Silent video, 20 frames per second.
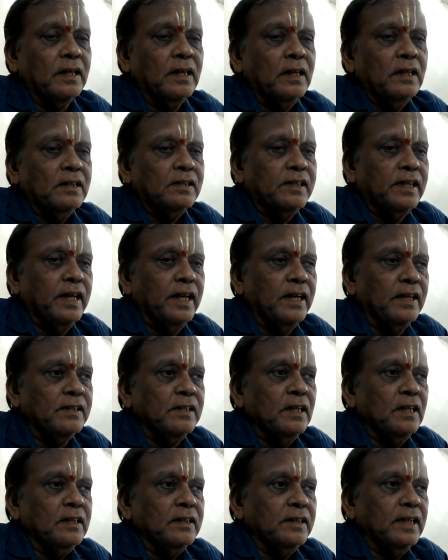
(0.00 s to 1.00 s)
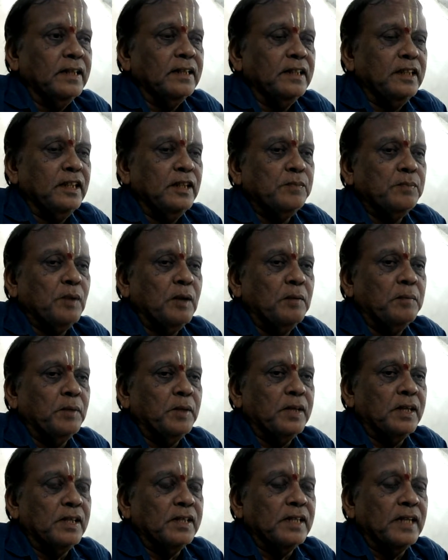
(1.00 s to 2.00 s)
says that these
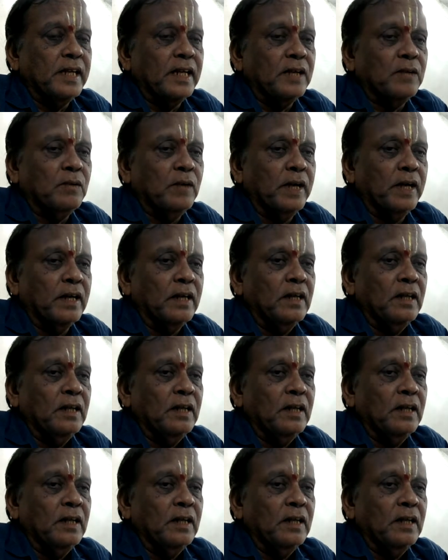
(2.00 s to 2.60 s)
properties I acquired